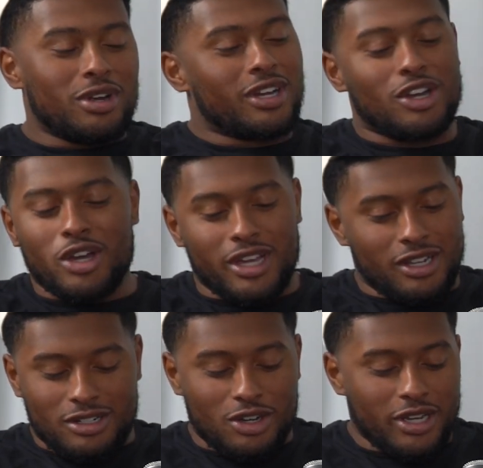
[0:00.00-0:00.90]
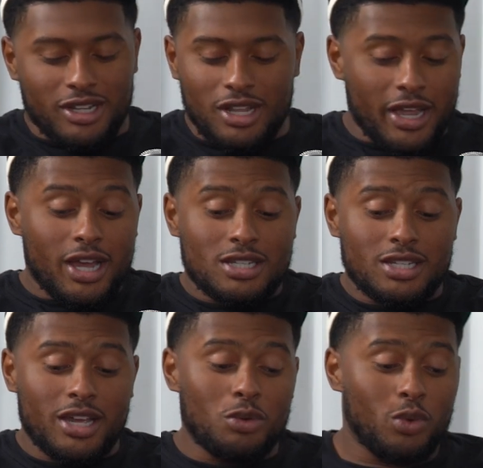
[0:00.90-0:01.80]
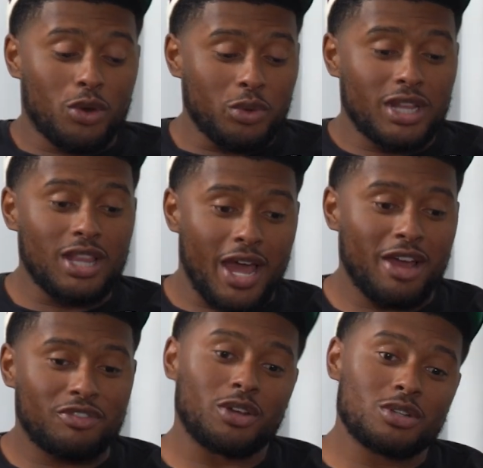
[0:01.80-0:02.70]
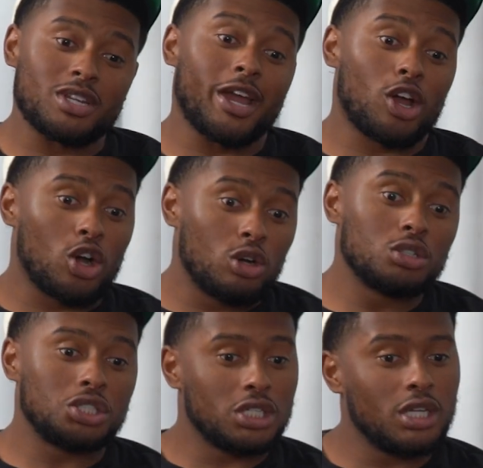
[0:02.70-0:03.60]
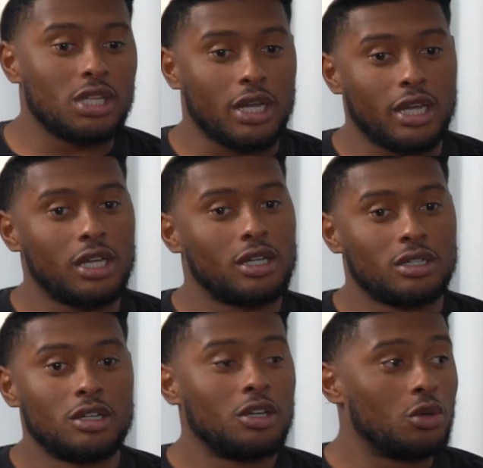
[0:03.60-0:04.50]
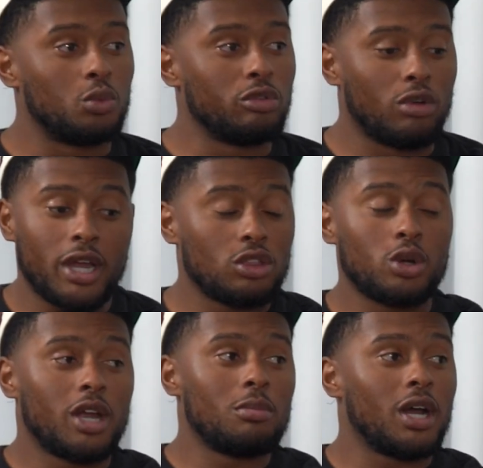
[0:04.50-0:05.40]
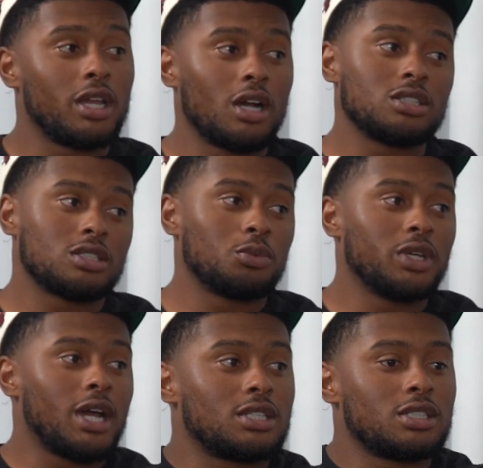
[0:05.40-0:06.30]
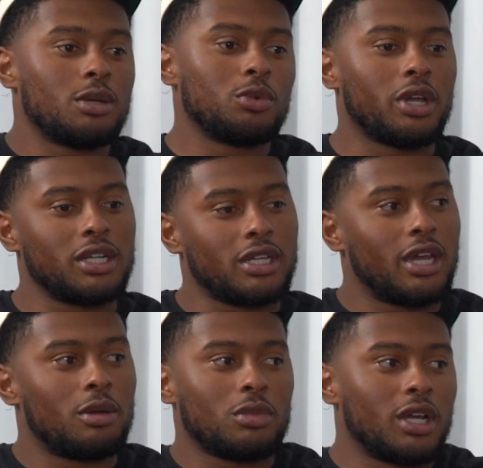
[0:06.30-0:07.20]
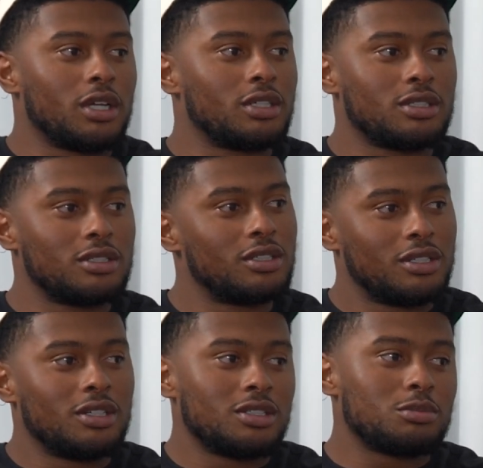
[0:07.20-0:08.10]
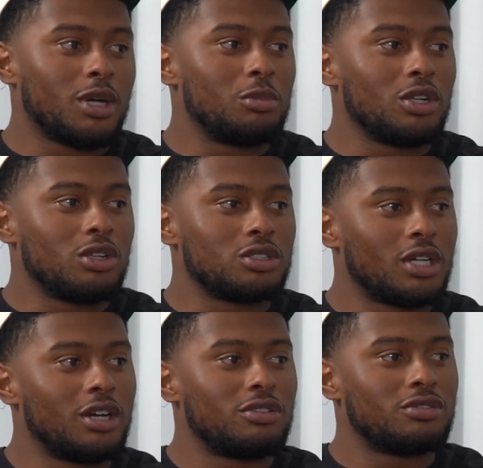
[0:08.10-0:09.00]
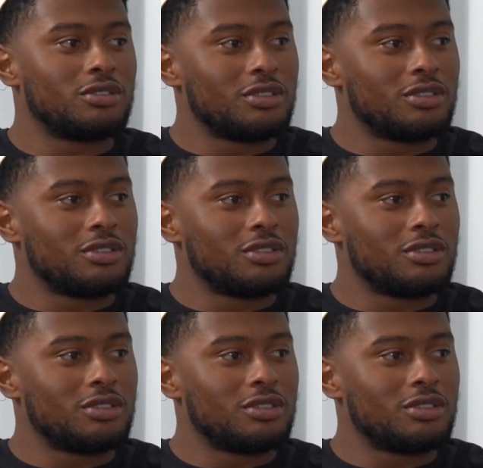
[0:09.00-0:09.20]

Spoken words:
All right, bro, go ahead. Like I said, when we left, it was like, oh shit. Like we ran through everybody else, and then we to them. We were like, damn, like this might be a little tough.